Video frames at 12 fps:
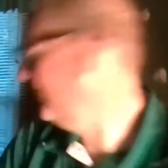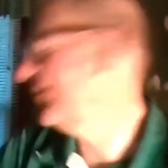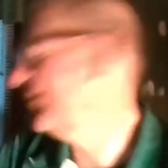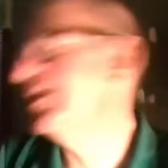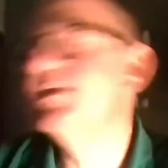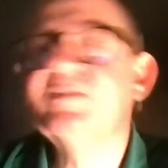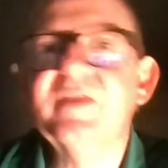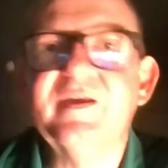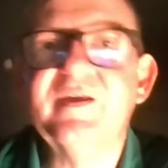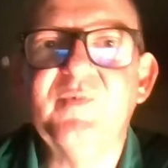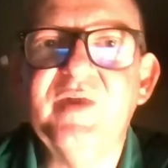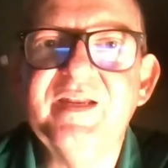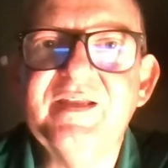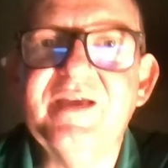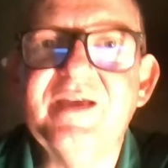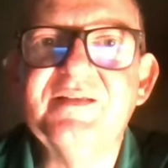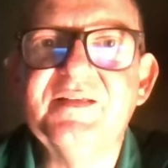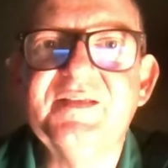he's what he
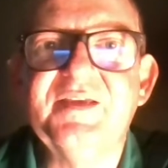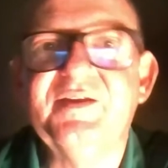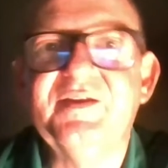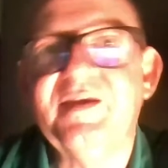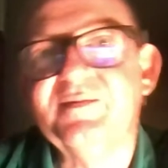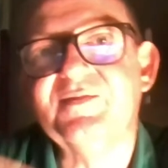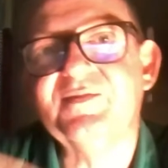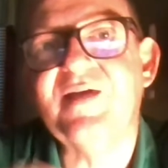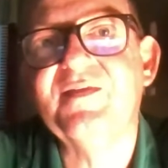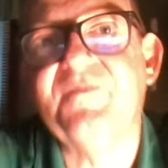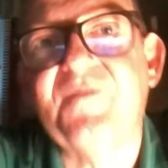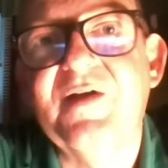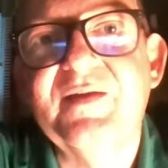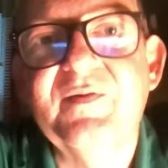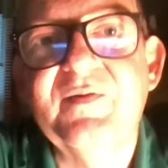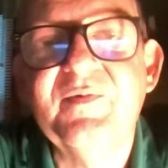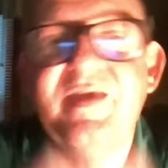does is he comes around the front, and then we